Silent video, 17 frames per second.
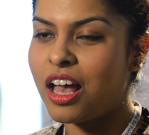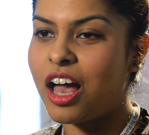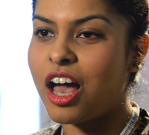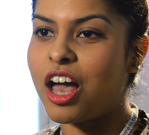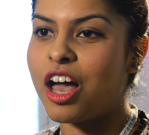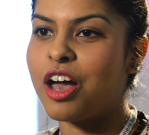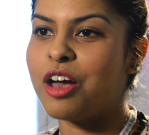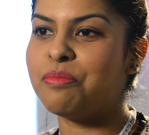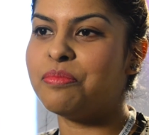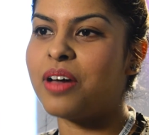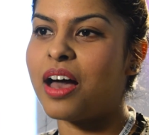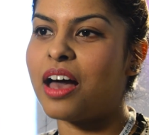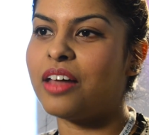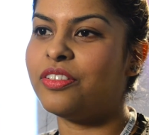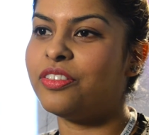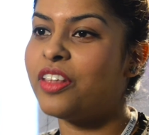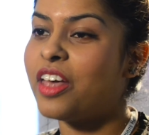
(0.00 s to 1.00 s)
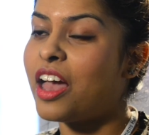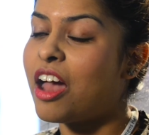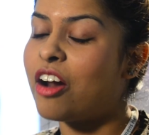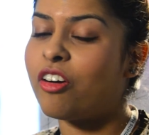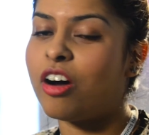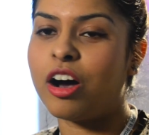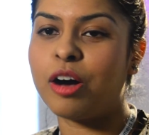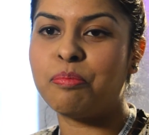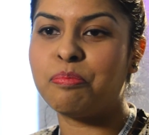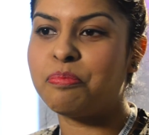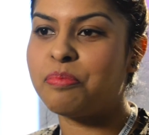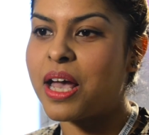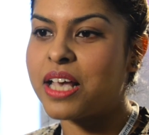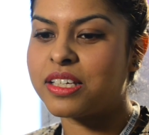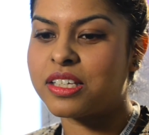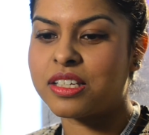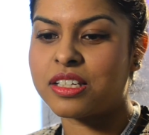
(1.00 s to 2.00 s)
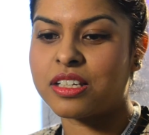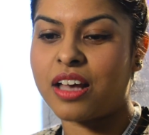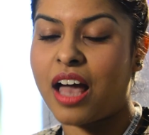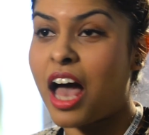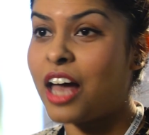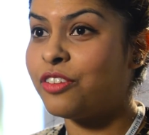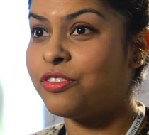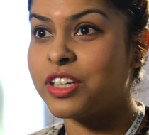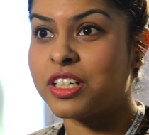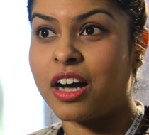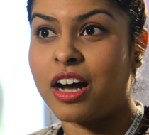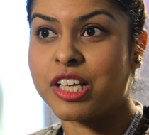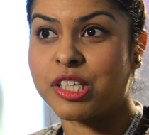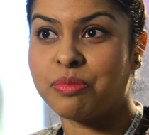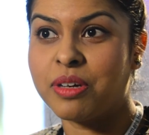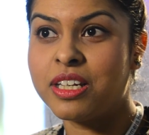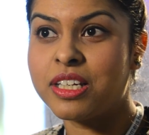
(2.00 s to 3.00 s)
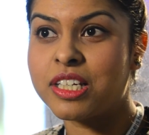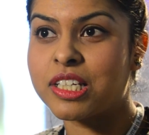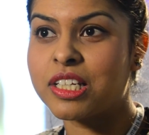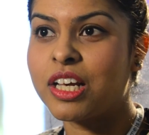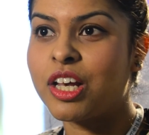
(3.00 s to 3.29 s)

and they're our best advertisement